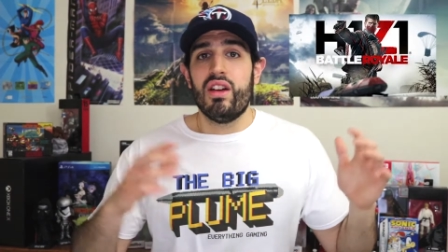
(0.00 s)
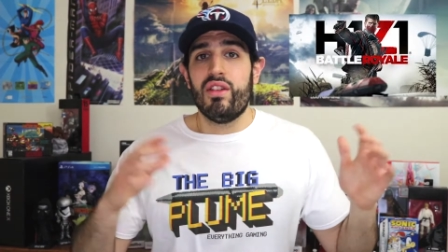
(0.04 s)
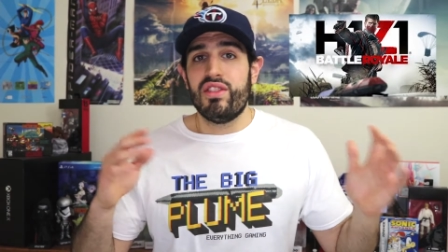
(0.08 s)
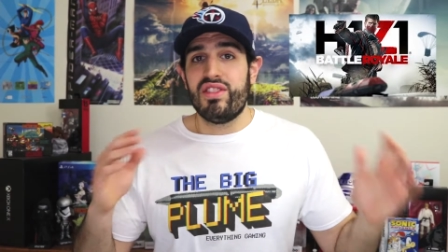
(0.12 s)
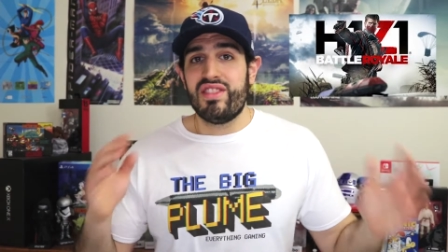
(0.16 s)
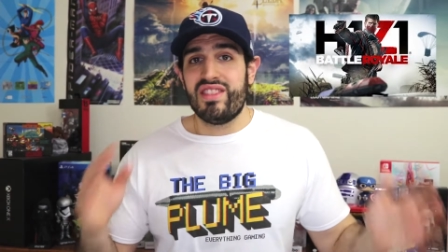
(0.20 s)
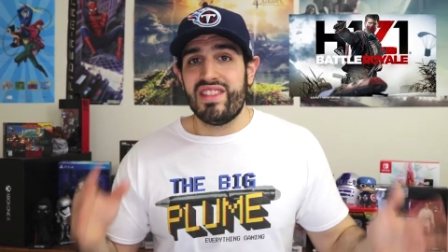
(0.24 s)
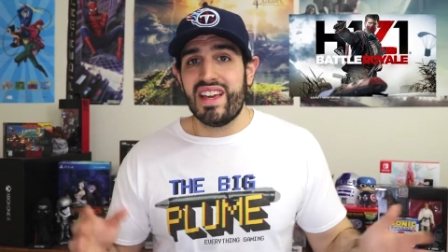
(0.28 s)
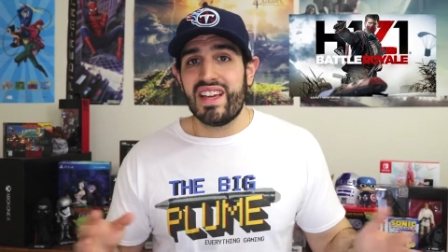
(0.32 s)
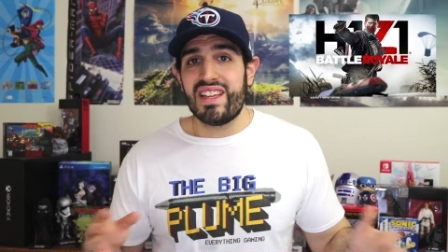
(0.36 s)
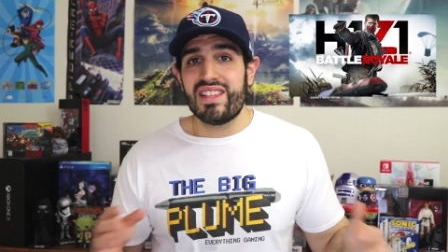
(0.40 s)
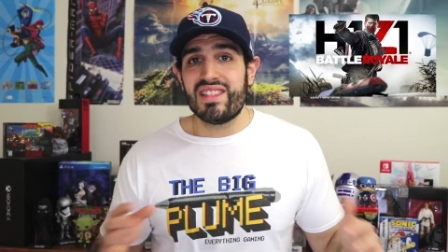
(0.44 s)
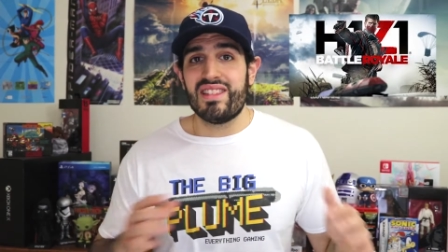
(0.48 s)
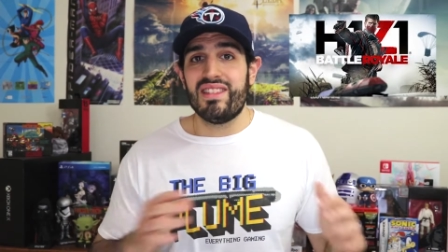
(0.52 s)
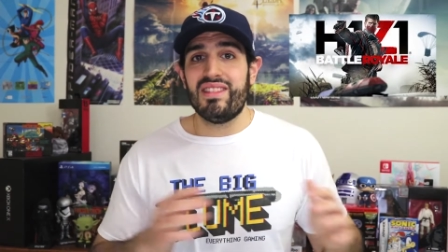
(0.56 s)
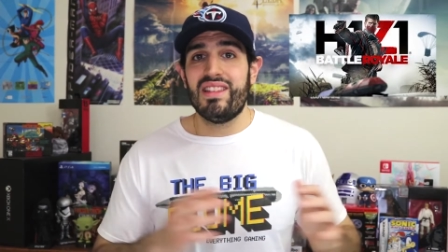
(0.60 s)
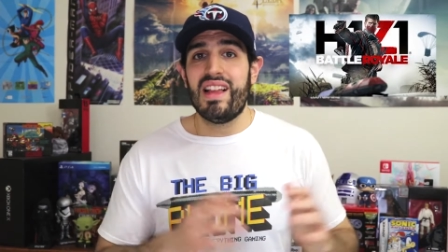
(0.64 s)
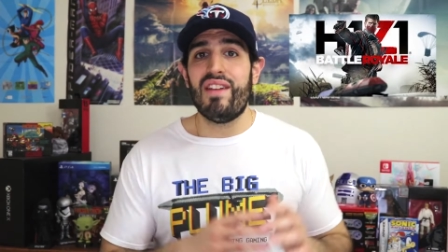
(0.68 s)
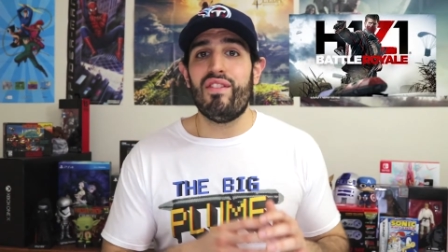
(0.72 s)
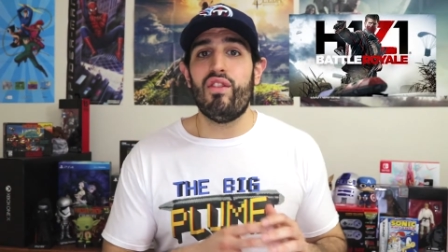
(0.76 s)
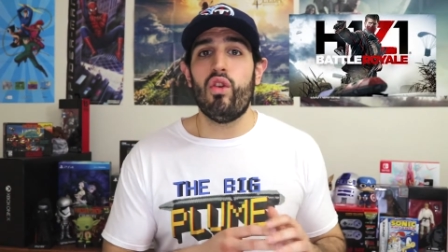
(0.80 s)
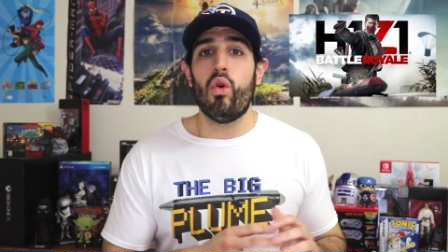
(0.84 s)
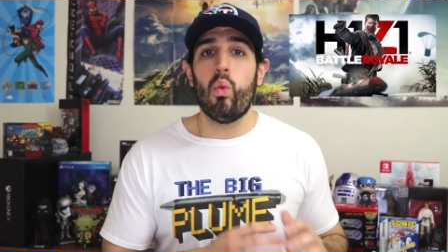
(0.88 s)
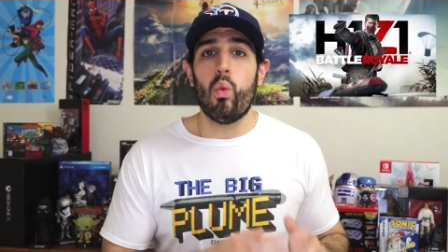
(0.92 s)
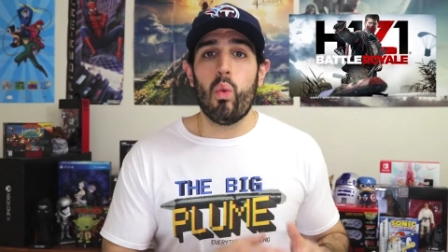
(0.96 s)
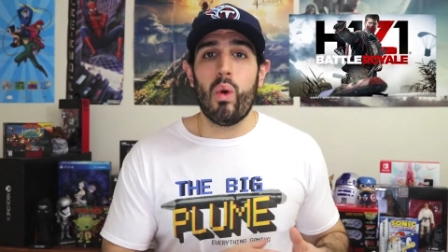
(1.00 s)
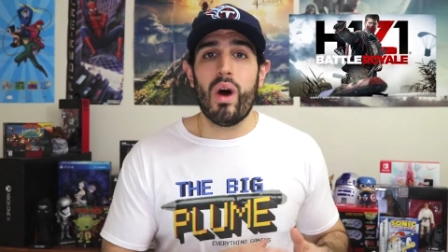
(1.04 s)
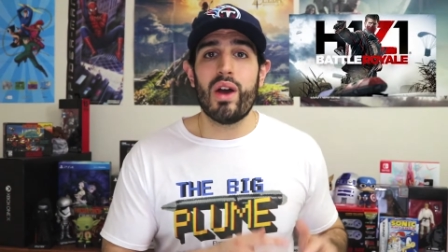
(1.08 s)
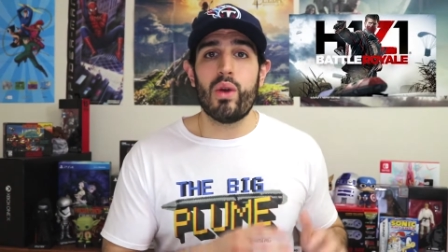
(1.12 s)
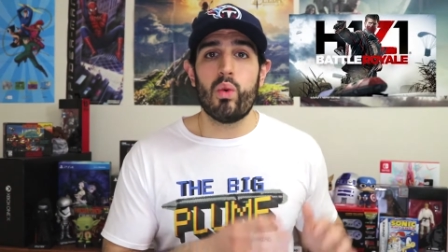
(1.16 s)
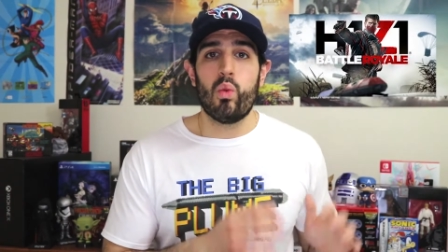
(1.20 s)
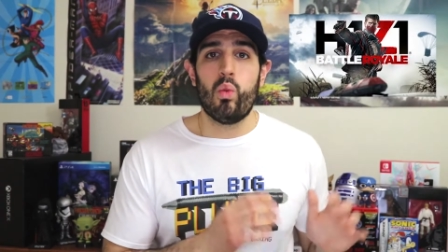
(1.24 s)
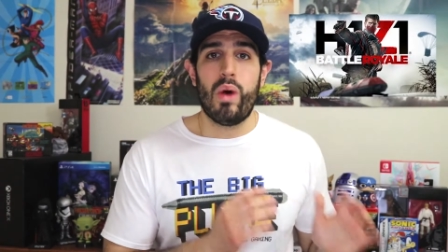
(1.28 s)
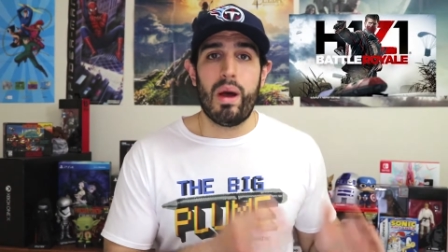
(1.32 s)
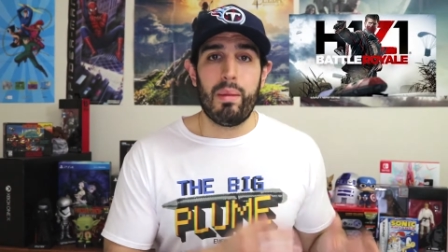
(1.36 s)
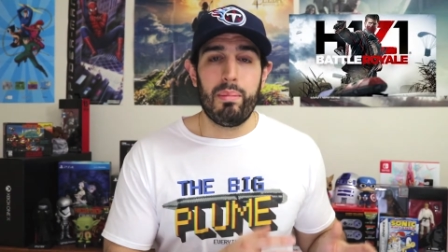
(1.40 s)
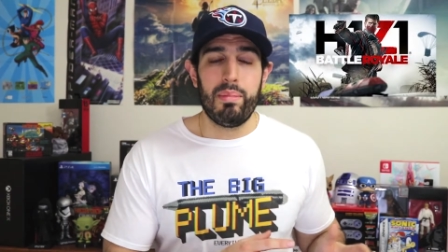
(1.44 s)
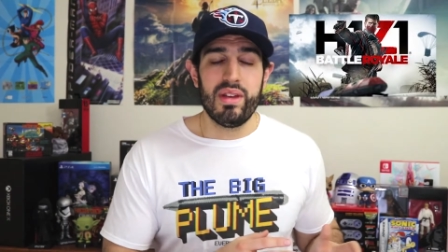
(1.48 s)
six level
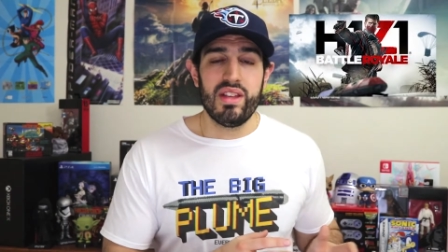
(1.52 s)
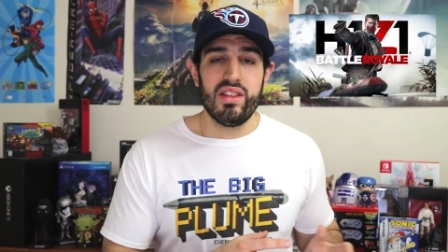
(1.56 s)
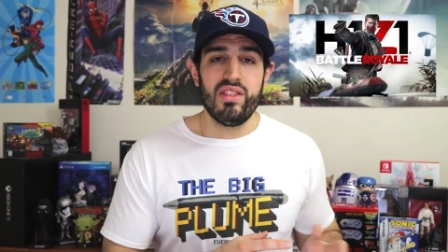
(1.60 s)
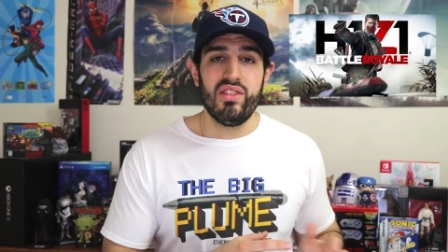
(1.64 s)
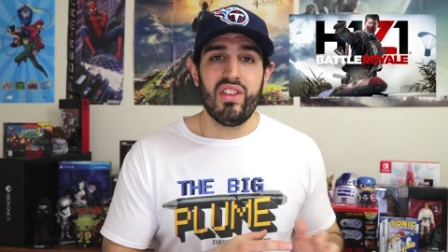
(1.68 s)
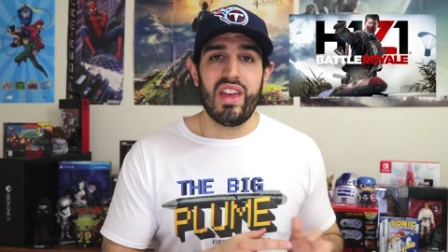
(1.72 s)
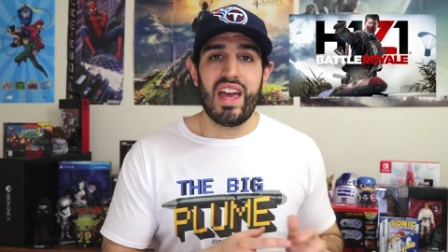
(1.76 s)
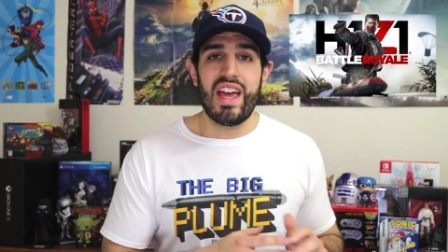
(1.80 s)
one weapons.